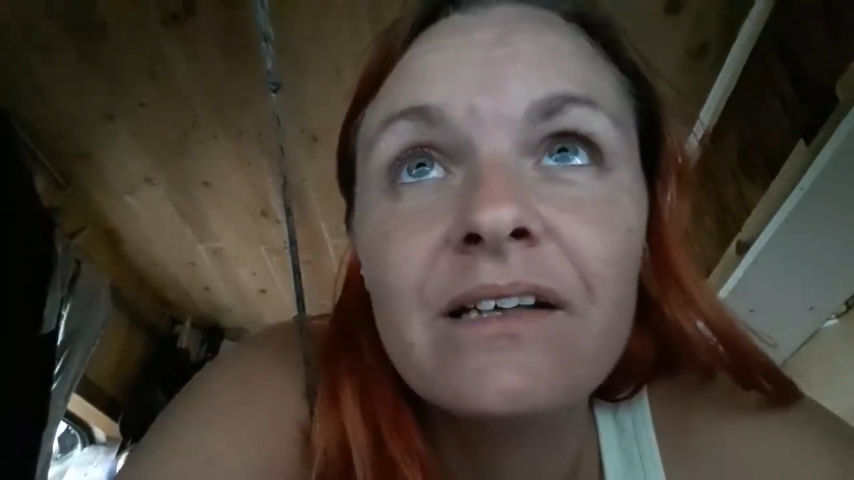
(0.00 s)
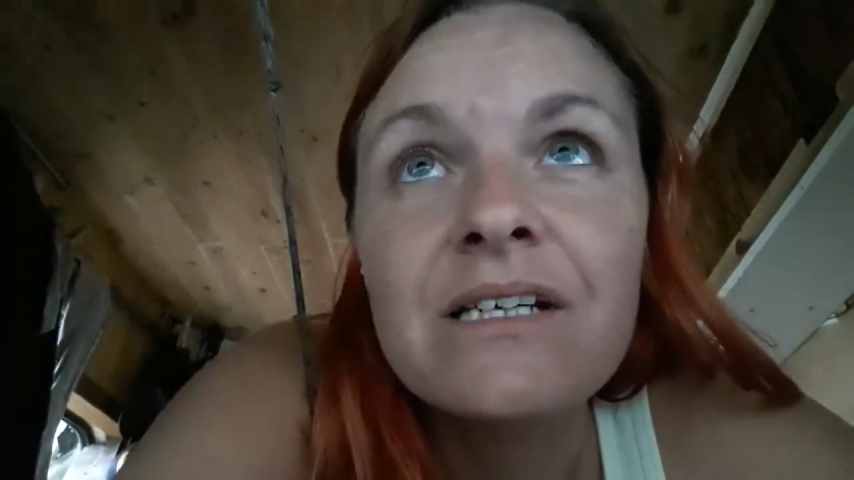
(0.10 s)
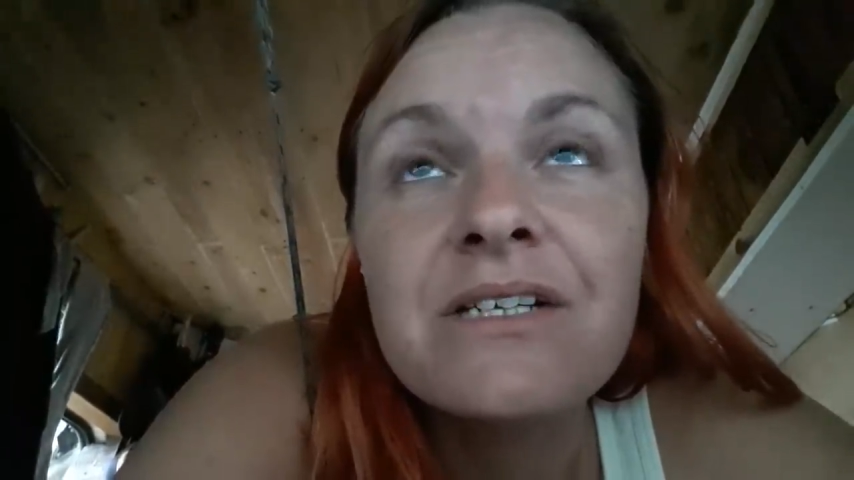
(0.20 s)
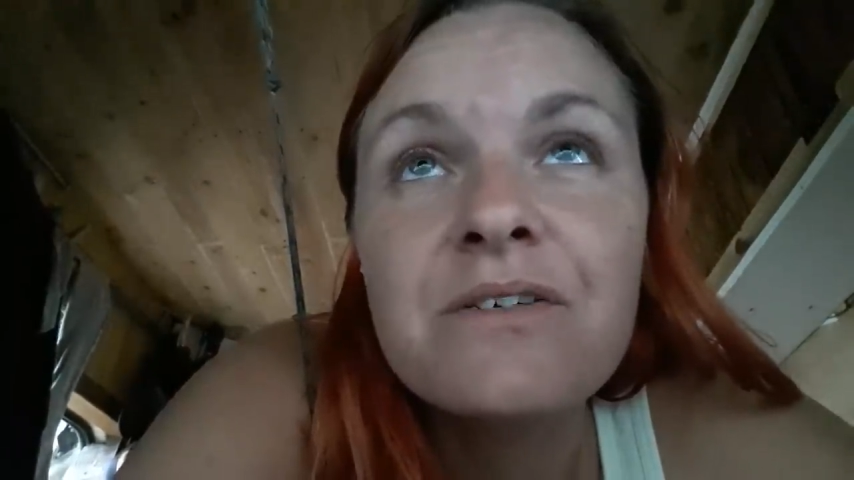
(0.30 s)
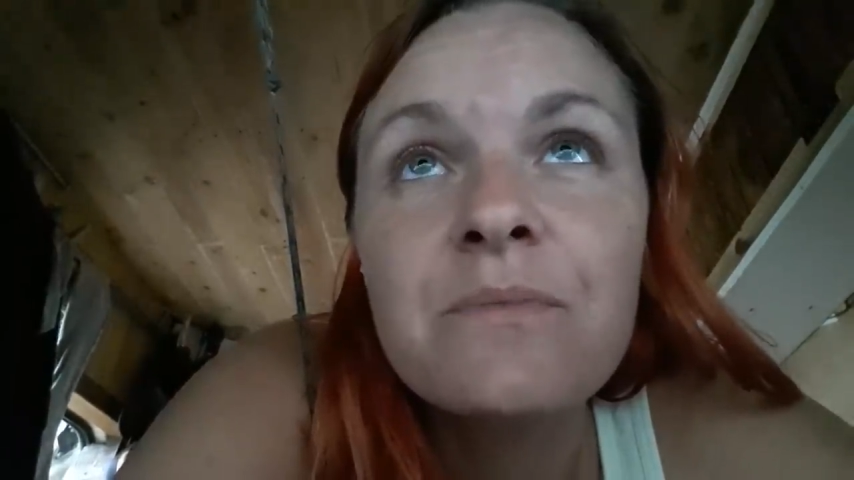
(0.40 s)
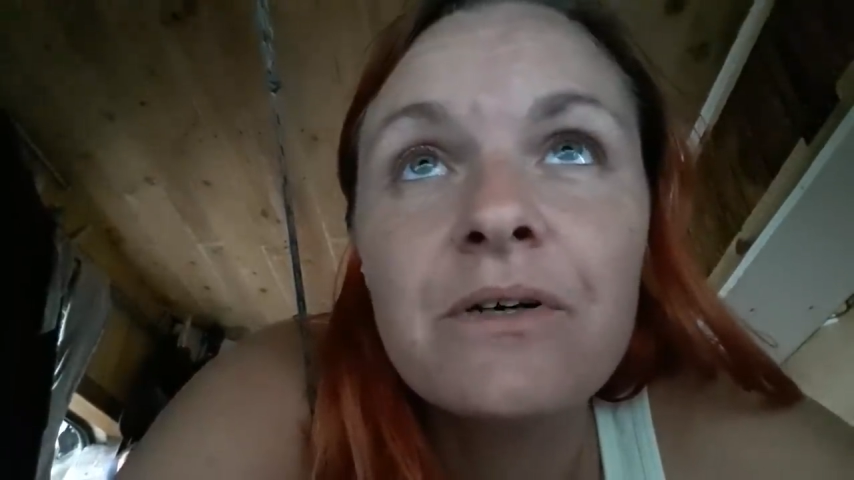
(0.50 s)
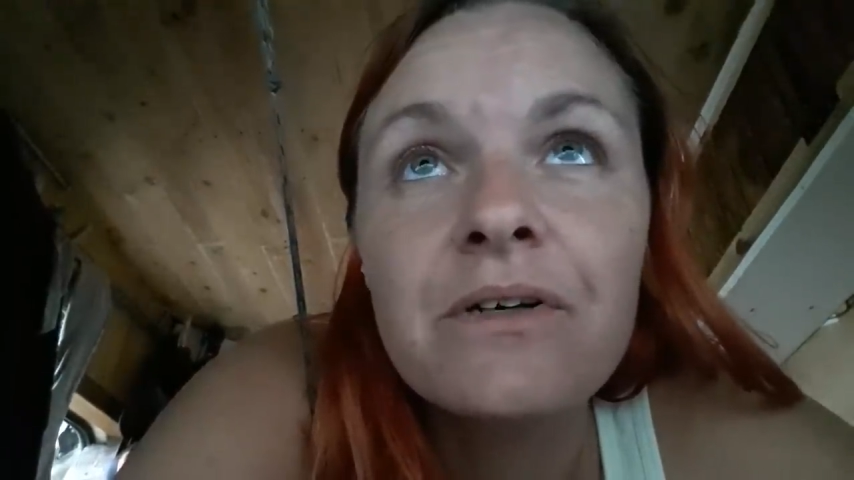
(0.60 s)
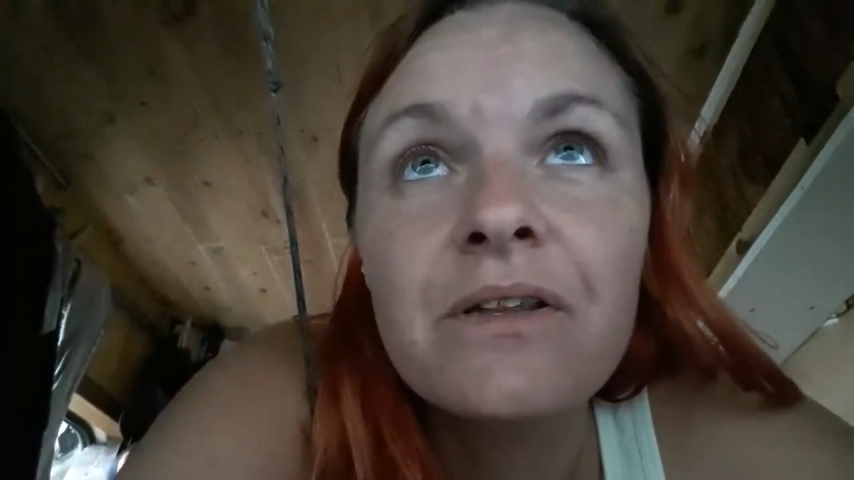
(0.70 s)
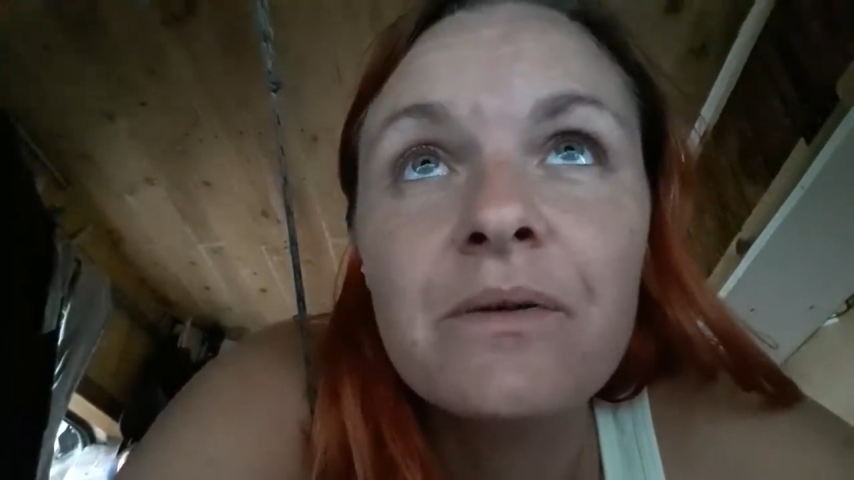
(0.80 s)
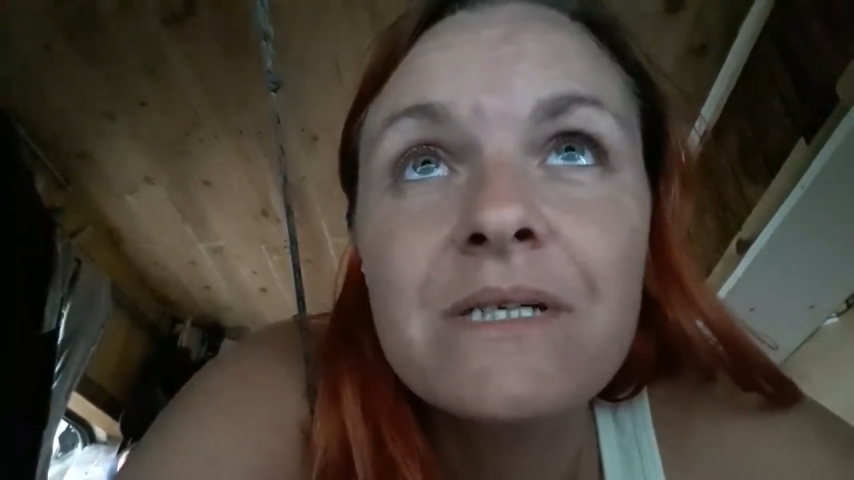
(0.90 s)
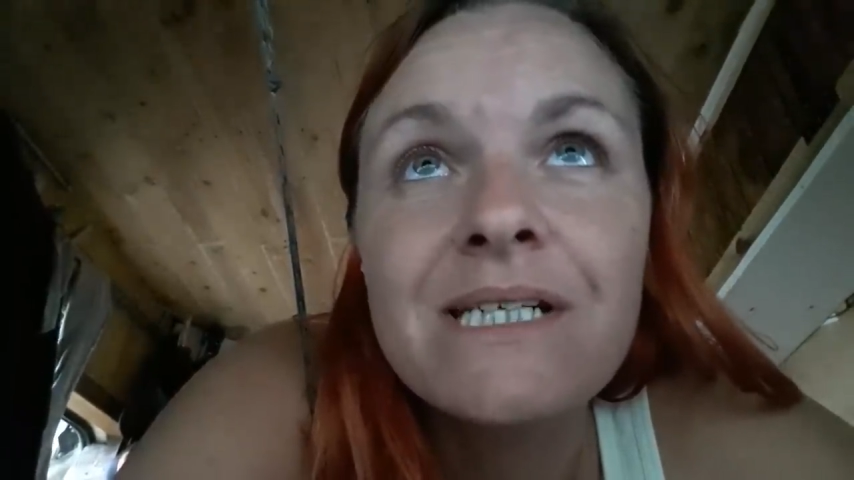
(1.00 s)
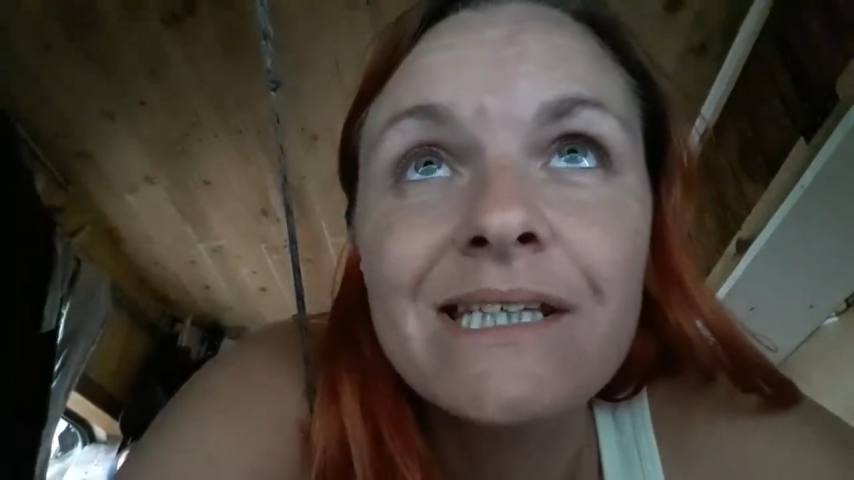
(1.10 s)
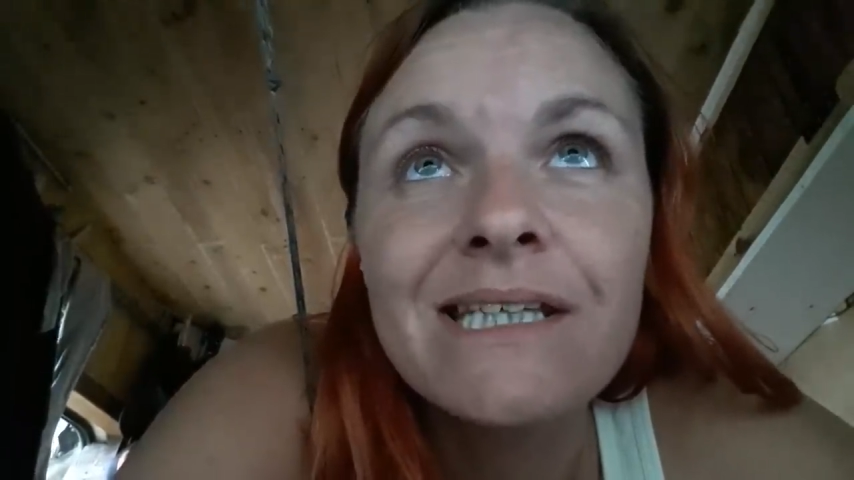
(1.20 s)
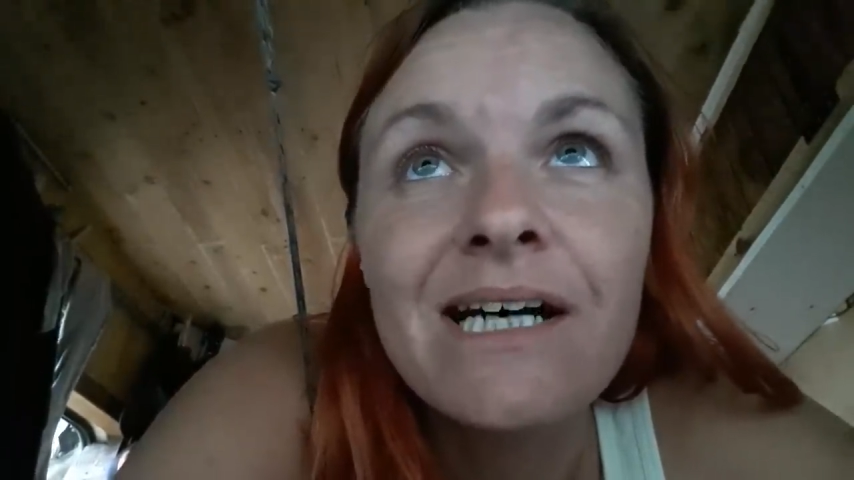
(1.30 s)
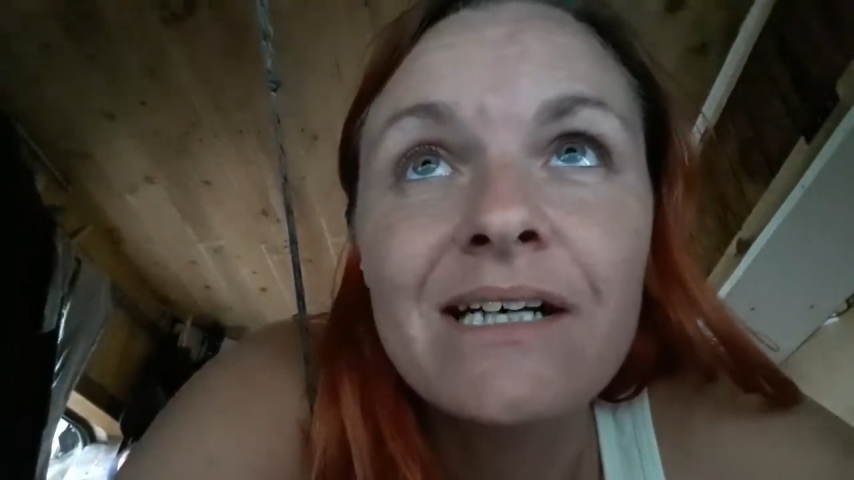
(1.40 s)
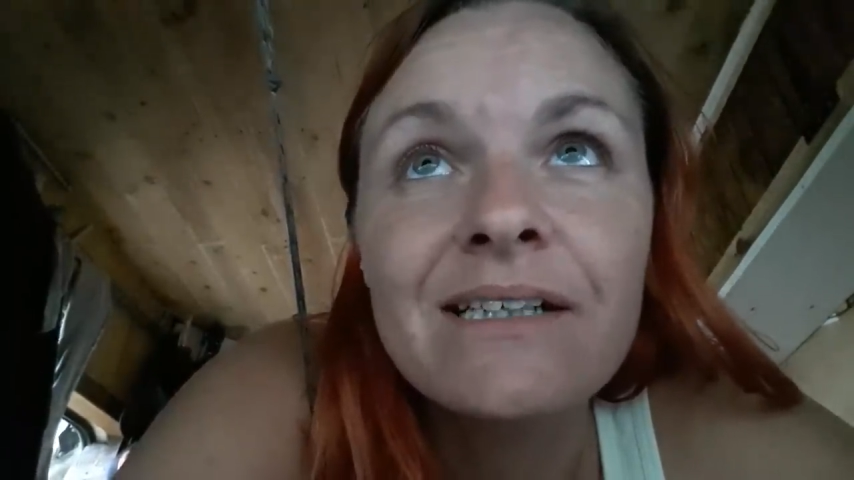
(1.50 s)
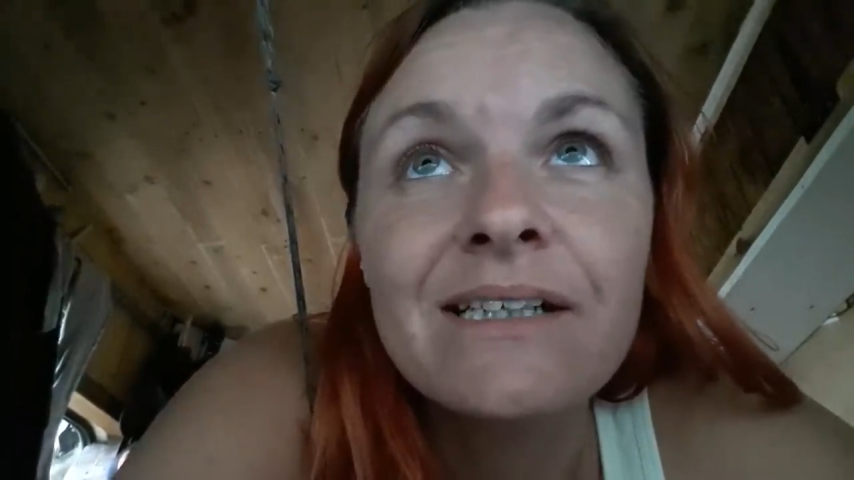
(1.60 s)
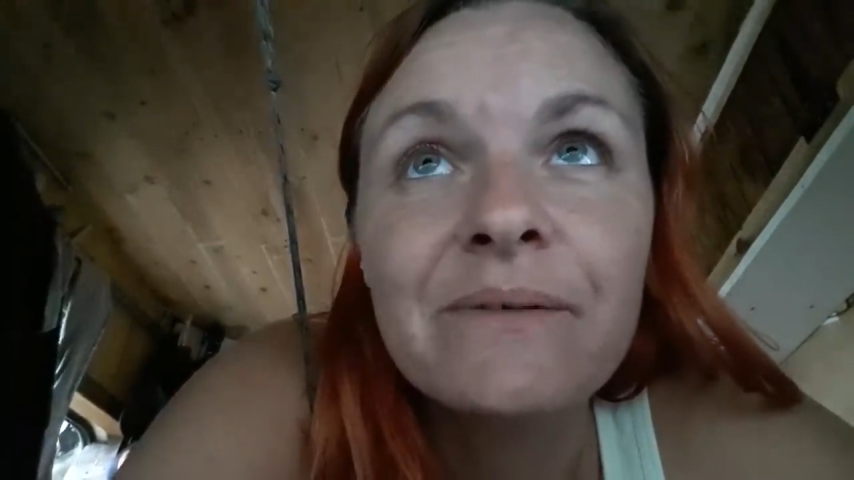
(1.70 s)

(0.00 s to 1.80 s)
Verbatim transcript: last morning that we did that,